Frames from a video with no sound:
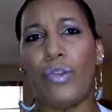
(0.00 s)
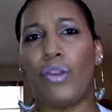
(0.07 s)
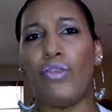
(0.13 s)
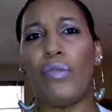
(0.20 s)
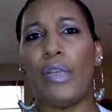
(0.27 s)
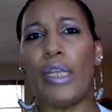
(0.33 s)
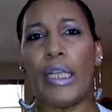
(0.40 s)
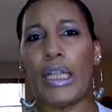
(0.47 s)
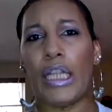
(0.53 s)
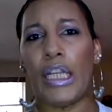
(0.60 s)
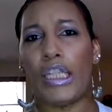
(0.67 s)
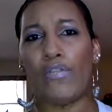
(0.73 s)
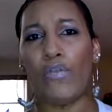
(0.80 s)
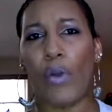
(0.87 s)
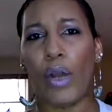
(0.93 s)
it. You know, you can get
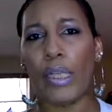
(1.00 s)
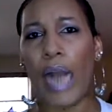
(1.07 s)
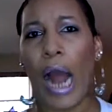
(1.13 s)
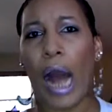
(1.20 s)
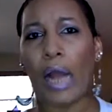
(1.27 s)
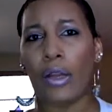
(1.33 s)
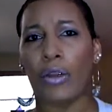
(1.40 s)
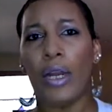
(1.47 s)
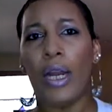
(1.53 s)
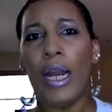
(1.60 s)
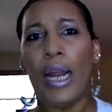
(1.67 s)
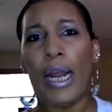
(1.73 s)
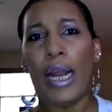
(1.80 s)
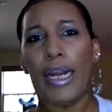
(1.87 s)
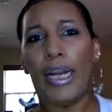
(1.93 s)
these for a dollar
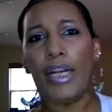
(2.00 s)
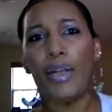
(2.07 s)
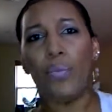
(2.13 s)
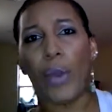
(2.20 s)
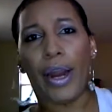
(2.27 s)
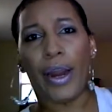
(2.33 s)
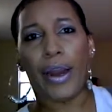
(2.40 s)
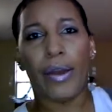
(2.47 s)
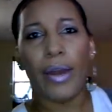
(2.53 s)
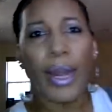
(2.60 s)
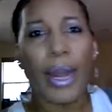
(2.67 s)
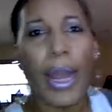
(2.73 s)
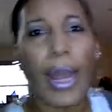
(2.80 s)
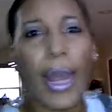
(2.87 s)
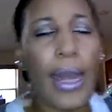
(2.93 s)
anywhere.
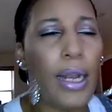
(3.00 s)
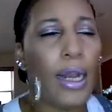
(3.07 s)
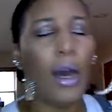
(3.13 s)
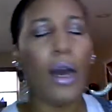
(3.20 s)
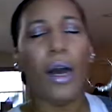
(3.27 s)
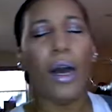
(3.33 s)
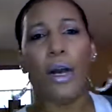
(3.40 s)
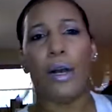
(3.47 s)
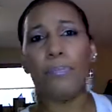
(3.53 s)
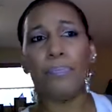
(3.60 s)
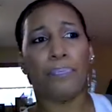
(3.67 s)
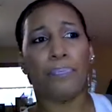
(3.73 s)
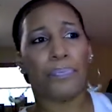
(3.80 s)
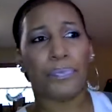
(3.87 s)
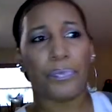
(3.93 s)
And,
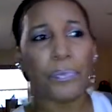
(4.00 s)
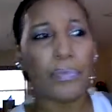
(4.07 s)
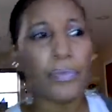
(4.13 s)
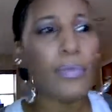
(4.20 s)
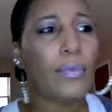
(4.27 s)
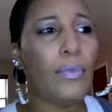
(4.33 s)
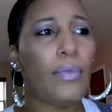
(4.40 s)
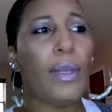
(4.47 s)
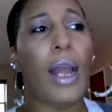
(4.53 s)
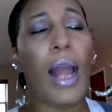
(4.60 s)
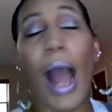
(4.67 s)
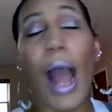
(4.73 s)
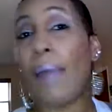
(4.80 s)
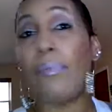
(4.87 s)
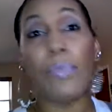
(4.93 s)
um,
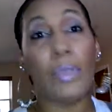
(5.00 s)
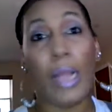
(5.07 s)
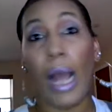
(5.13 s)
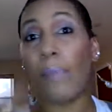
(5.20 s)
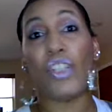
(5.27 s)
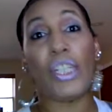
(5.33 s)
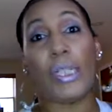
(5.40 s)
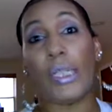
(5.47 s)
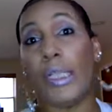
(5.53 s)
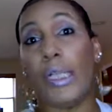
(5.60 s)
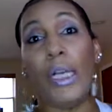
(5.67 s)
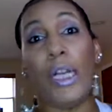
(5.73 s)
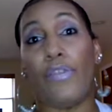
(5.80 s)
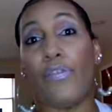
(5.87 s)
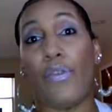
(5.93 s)
I'm I'm just
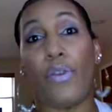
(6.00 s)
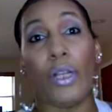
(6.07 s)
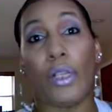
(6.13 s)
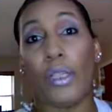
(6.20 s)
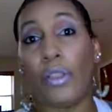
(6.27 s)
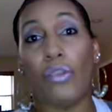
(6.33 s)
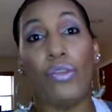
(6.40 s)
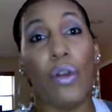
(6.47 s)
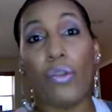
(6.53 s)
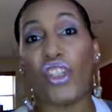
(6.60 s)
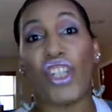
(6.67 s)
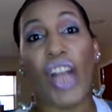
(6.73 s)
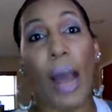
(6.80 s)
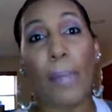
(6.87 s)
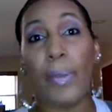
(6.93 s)
good for you
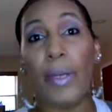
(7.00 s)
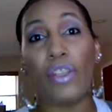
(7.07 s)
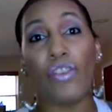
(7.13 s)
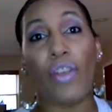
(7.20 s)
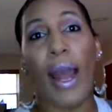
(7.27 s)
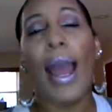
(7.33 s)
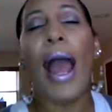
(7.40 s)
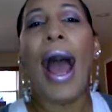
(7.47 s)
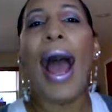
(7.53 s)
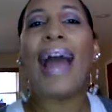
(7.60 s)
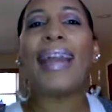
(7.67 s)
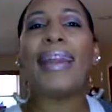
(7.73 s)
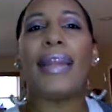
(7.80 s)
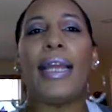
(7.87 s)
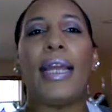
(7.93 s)
know shopping and try.
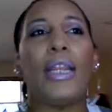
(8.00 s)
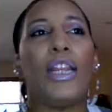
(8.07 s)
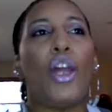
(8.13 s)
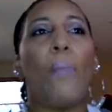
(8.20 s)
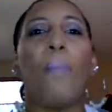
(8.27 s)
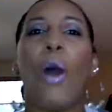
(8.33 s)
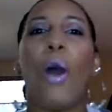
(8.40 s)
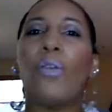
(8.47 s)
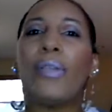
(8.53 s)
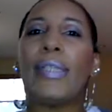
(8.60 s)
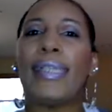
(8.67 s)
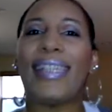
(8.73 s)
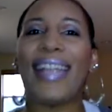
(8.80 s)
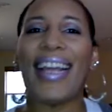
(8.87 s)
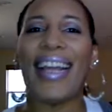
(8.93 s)
I think the
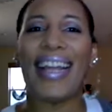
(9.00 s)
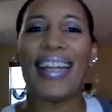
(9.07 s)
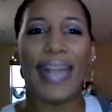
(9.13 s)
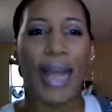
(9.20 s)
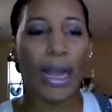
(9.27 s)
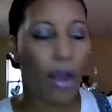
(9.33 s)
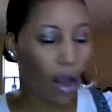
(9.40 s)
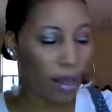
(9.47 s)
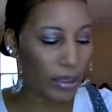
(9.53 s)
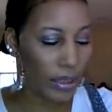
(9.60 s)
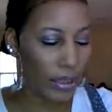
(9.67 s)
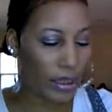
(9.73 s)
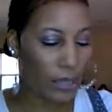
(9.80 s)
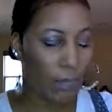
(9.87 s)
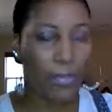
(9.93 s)
most thing that
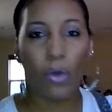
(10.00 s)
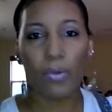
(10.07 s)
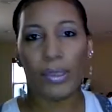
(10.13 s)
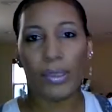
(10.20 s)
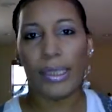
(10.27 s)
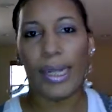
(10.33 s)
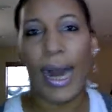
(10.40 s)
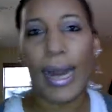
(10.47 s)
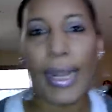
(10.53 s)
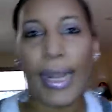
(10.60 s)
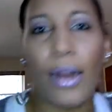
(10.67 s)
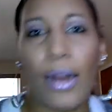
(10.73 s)
costs us the most that I